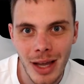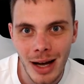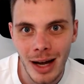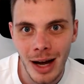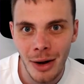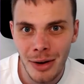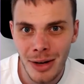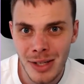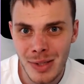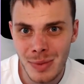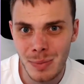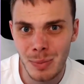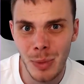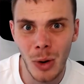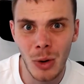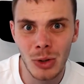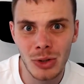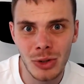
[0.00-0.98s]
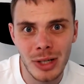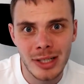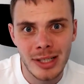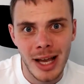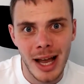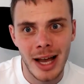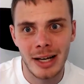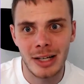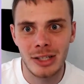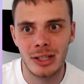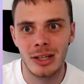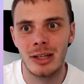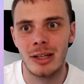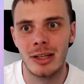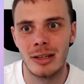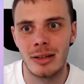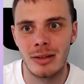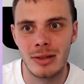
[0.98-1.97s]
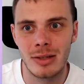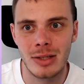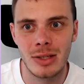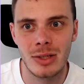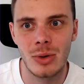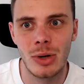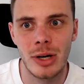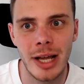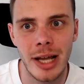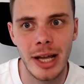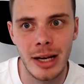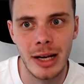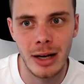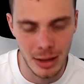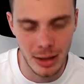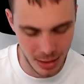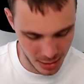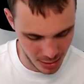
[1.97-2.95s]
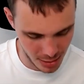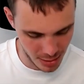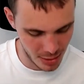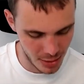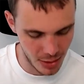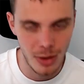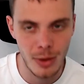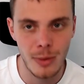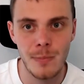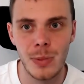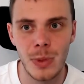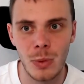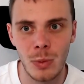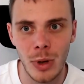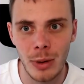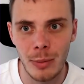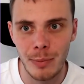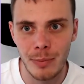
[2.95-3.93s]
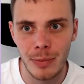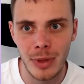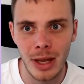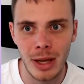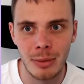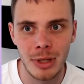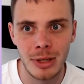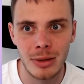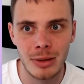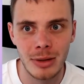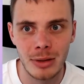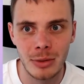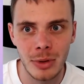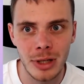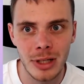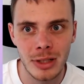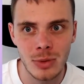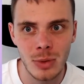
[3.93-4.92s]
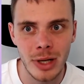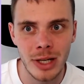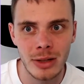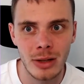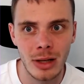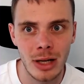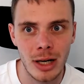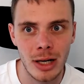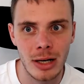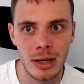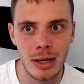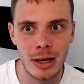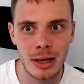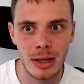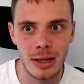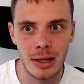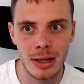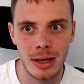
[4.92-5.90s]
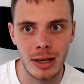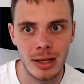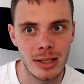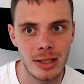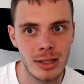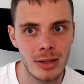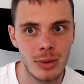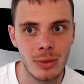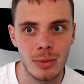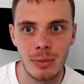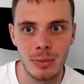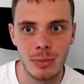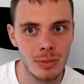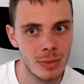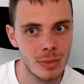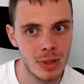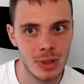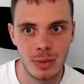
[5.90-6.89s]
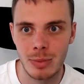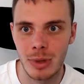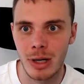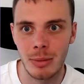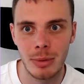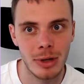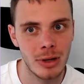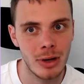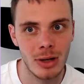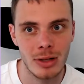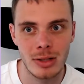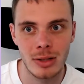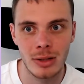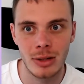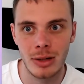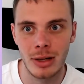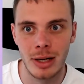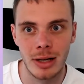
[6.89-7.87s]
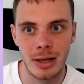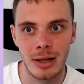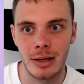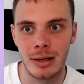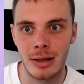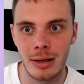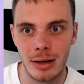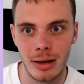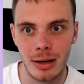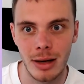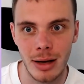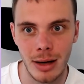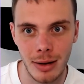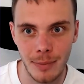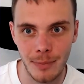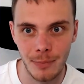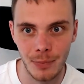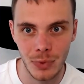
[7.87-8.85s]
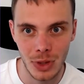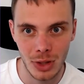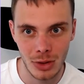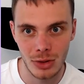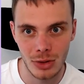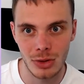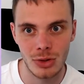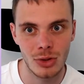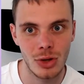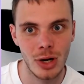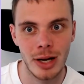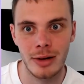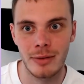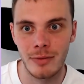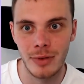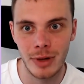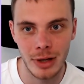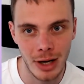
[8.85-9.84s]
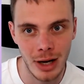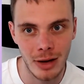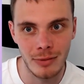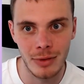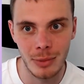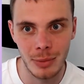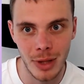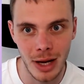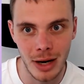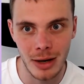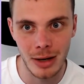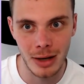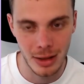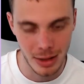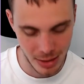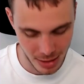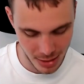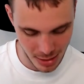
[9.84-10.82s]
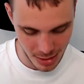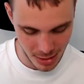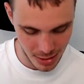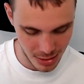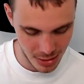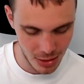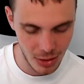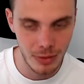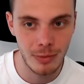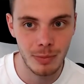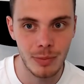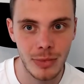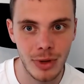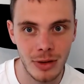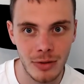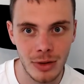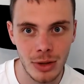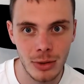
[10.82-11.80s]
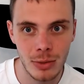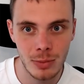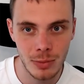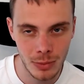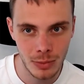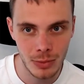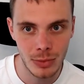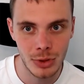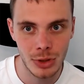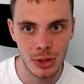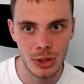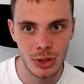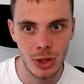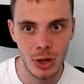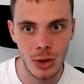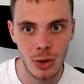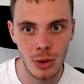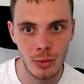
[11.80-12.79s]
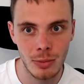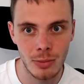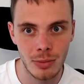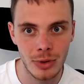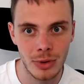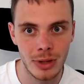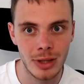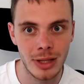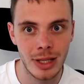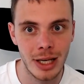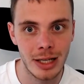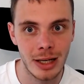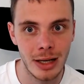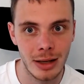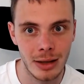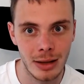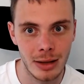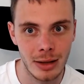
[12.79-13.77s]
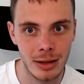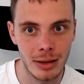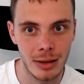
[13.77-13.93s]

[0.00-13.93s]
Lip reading: how does Postgres actually store data? Well, I mean, the quickest way to learn is to spin up our console and try and figure it out from there. So if you do show data